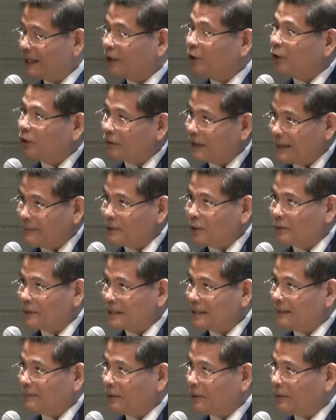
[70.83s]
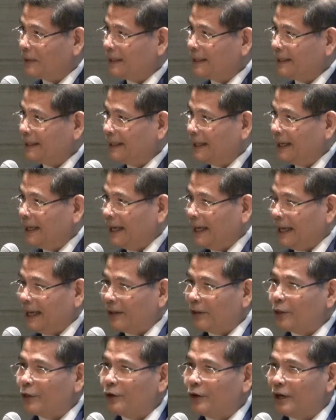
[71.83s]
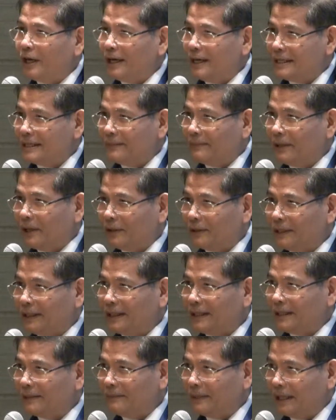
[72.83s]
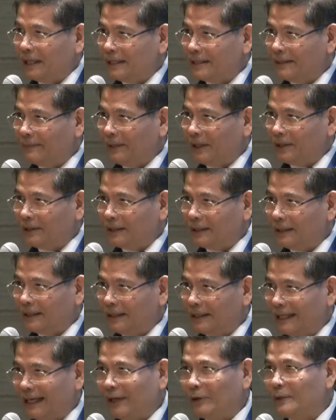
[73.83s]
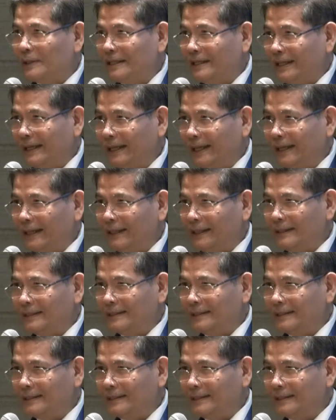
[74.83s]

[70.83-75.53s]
like corruption was number one, and third is about income, is about inequity again.